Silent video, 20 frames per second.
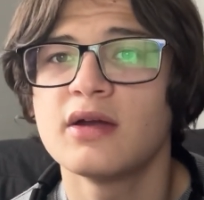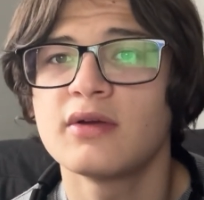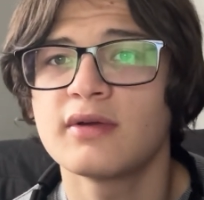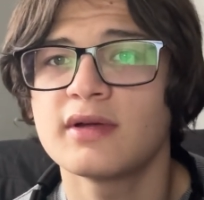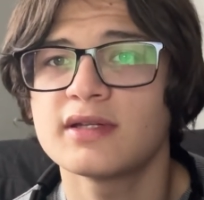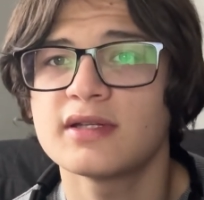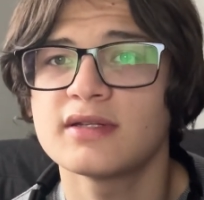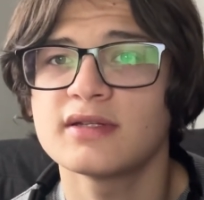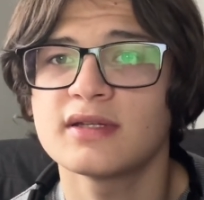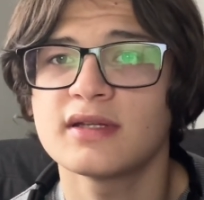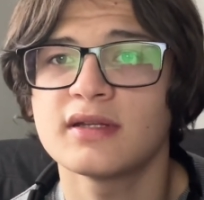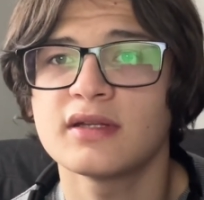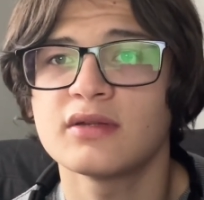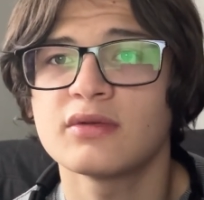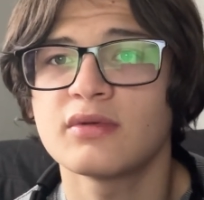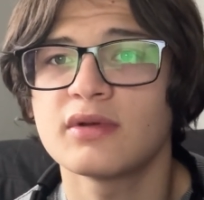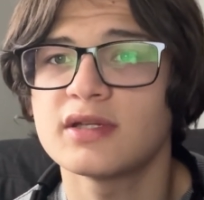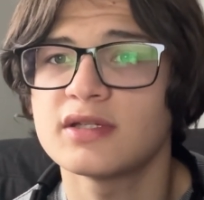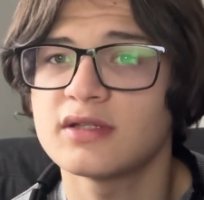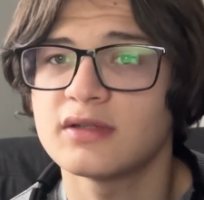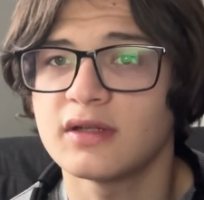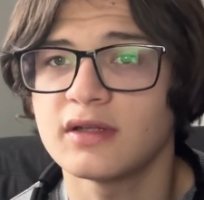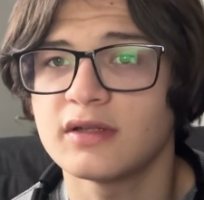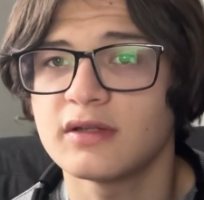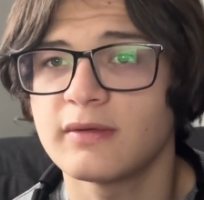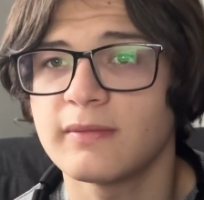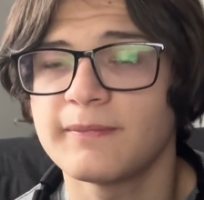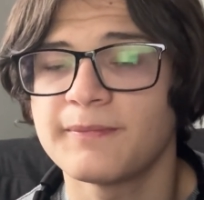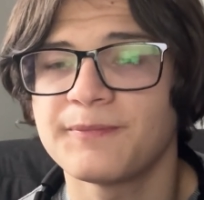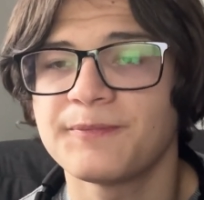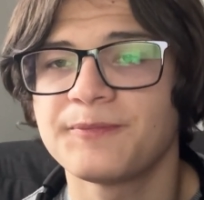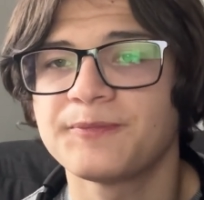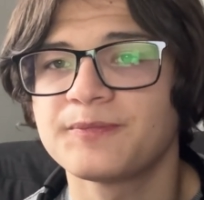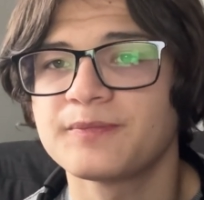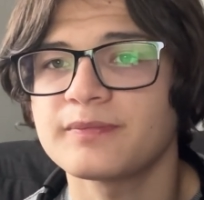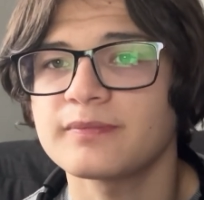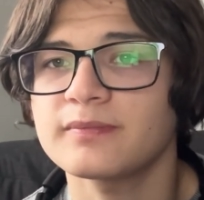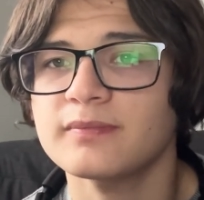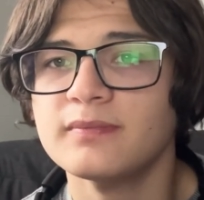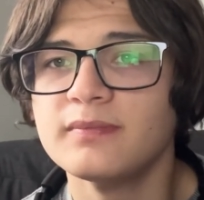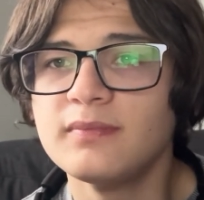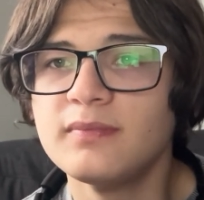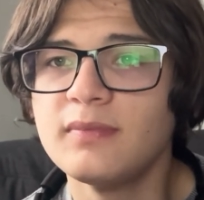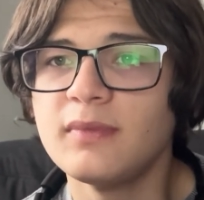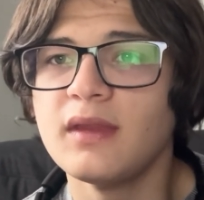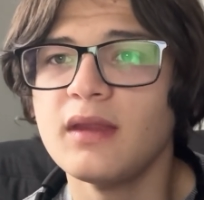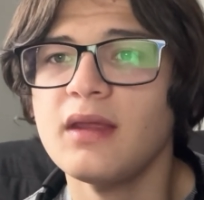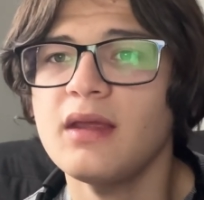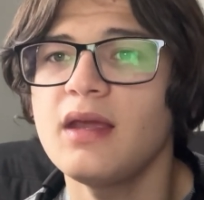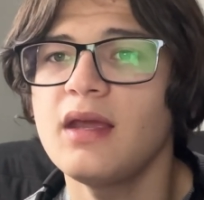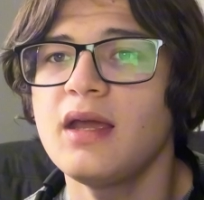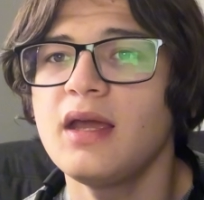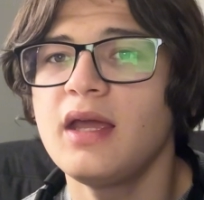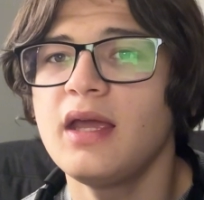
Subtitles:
rather than addressing it.